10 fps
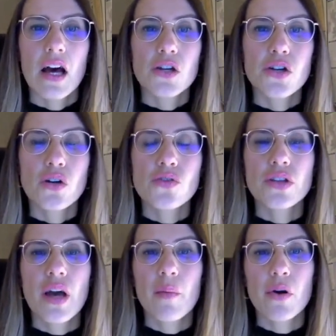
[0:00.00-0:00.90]
shows the
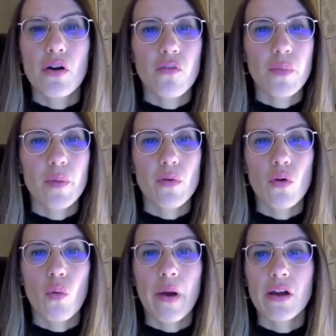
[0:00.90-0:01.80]
number of people
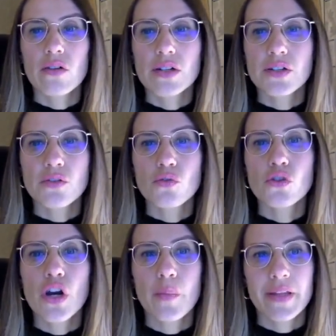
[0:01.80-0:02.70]
who migrated to
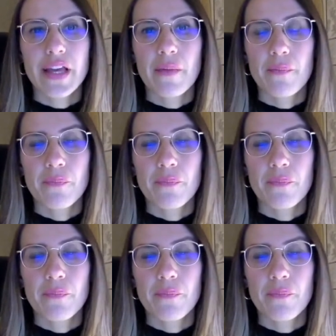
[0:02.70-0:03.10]
Germany.